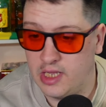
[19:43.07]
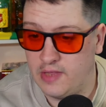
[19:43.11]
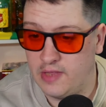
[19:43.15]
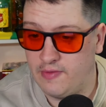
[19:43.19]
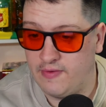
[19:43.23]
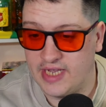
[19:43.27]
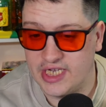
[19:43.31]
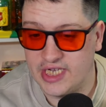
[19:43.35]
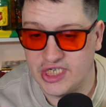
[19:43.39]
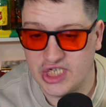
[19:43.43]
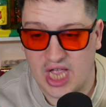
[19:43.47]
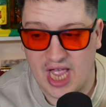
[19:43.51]

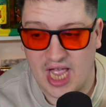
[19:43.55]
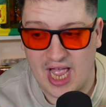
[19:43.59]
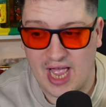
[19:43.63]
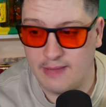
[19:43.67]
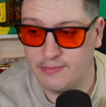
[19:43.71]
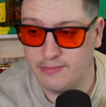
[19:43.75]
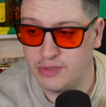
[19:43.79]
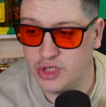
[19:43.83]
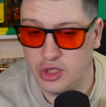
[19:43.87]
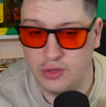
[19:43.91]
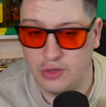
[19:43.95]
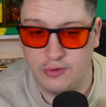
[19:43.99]
these
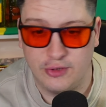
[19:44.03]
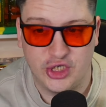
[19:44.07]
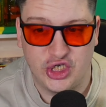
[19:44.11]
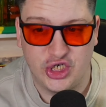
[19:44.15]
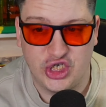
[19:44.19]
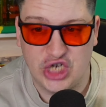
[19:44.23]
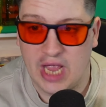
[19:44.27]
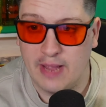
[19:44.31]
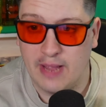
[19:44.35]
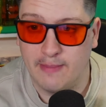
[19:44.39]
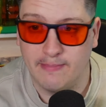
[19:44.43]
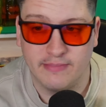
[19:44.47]
absolute
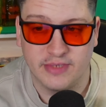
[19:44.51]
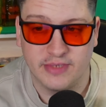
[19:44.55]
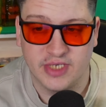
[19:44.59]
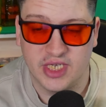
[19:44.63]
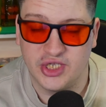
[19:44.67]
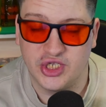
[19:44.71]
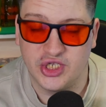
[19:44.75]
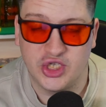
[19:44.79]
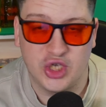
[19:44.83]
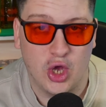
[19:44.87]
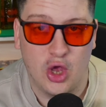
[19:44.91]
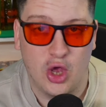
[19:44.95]
gems
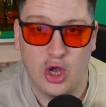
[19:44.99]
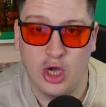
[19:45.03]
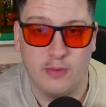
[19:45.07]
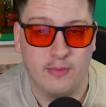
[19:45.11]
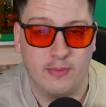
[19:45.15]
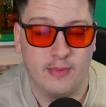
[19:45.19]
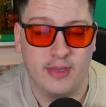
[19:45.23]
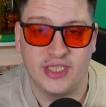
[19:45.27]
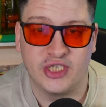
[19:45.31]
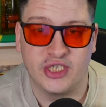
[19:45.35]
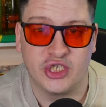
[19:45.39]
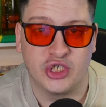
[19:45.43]
and turning
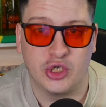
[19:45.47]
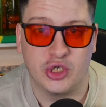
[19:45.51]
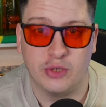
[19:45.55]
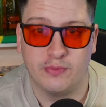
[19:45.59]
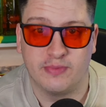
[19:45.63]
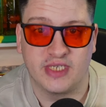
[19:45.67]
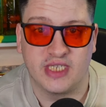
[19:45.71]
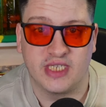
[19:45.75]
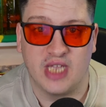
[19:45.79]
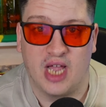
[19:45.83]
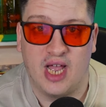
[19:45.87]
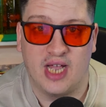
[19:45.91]
them into
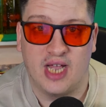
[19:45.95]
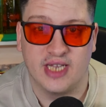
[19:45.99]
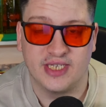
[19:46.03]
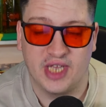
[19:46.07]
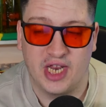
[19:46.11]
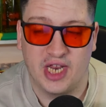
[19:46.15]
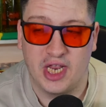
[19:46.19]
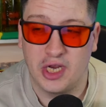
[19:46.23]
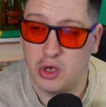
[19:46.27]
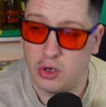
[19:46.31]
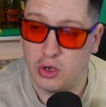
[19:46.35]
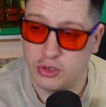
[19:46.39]
superstars,
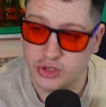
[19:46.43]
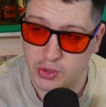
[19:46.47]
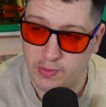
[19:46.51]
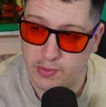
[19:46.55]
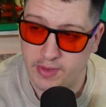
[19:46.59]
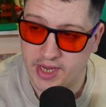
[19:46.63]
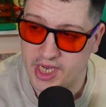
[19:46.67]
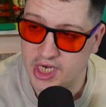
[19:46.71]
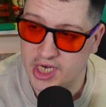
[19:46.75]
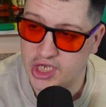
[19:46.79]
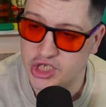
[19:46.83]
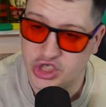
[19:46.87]
and then also
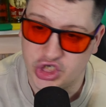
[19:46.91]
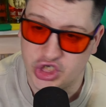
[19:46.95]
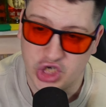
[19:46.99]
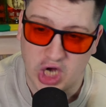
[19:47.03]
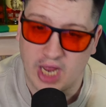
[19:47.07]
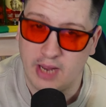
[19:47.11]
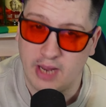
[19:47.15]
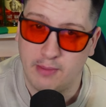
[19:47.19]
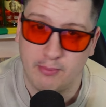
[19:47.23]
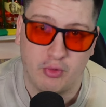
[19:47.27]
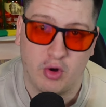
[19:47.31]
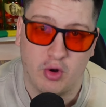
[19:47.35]
making a
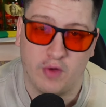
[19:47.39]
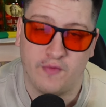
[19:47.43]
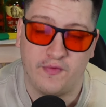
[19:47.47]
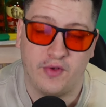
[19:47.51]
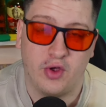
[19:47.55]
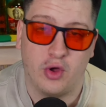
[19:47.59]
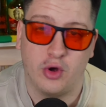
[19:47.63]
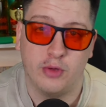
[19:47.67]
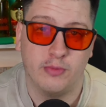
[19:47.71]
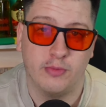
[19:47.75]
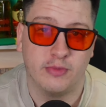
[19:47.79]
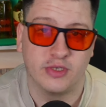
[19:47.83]
giant
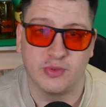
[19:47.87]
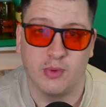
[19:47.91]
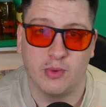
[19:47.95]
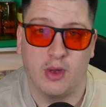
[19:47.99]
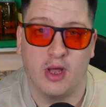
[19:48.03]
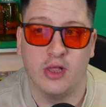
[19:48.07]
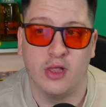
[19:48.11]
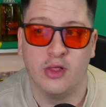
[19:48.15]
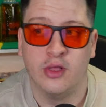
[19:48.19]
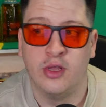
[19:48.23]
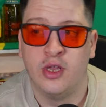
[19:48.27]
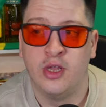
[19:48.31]
profit on them as
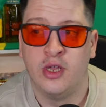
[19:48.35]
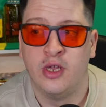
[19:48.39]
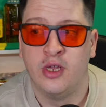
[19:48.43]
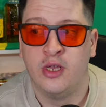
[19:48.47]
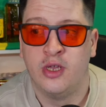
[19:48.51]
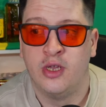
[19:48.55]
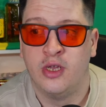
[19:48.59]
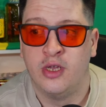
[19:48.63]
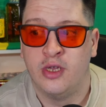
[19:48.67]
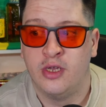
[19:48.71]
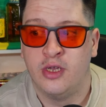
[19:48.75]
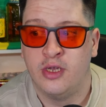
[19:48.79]
well.
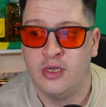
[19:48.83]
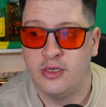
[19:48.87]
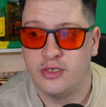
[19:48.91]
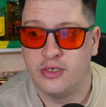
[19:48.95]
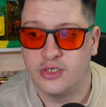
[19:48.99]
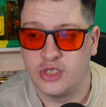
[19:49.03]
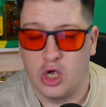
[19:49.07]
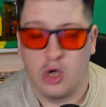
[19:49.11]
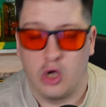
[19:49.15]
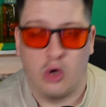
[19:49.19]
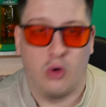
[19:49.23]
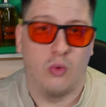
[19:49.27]

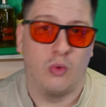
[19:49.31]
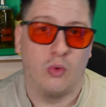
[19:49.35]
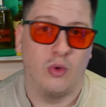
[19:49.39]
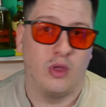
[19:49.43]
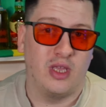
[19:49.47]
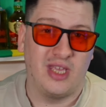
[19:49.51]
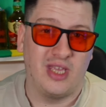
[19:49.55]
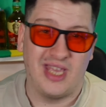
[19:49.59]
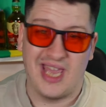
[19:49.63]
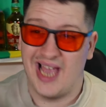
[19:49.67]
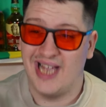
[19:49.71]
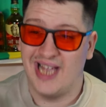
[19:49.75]
So,
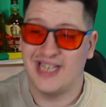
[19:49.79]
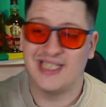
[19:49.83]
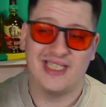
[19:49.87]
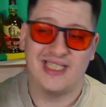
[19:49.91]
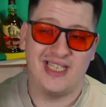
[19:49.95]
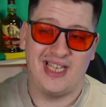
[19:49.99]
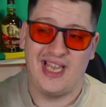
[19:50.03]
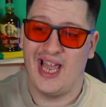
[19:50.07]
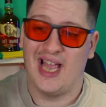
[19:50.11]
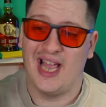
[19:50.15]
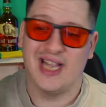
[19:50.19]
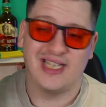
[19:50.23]
yes,
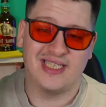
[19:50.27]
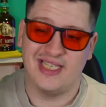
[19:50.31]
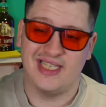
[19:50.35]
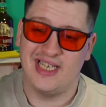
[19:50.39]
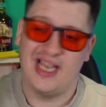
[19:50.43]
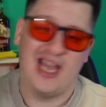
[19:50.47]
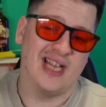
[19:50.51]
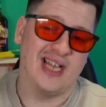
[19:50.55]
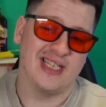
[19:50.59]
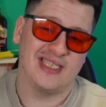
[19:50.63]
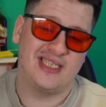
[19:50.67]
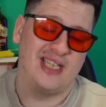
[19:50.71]

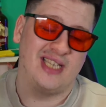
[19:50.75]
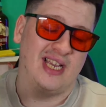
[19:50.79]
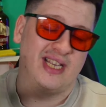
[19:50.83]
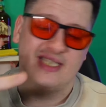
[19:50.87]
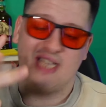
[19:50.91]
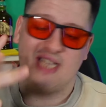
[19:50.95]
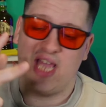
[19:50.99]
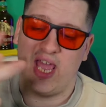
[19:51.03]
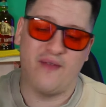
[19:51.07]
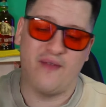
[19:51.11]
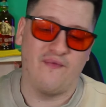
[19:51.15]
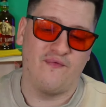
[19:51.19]

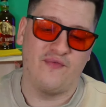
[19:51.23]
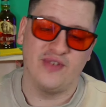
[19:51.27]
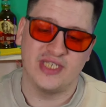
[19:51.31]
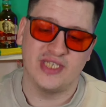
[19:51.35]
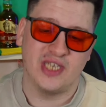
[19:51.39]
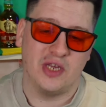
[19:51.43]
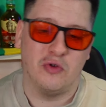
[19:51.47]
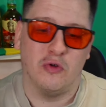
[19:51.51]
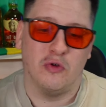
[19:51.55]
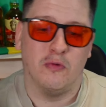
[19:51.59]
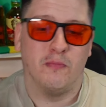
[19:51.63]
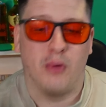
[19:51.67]
ticks every
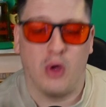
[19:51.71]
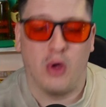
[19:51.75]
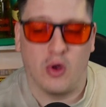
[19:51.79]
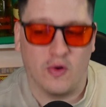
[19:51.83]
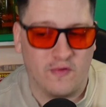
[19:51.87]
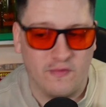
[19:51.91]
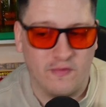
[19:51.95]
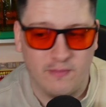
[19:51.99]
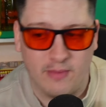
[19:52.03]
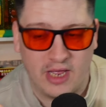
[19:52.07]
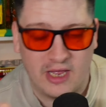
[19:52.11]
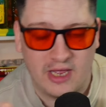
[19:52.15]
single
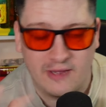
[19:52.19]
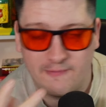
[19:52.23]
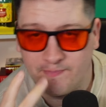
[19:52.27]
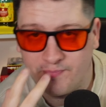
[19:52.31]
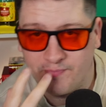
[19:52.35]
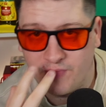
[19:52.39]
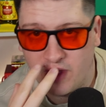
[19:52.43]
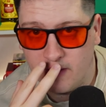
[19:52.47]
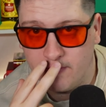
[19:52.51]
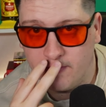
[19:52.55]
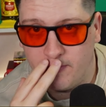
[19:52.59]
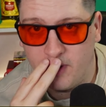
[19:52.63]
box for me,
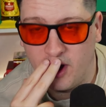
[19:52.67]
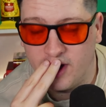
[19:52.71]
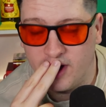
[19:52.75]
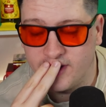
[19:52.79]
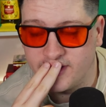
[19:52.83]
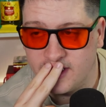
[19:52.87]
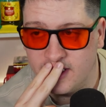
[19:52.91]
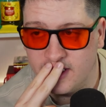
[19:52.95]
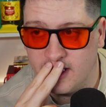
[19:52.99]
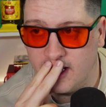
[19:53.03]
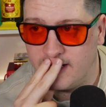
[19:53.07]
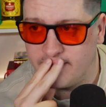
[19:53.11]

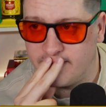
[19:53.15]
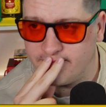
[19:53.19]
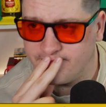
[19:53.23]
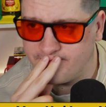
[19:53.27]
personally.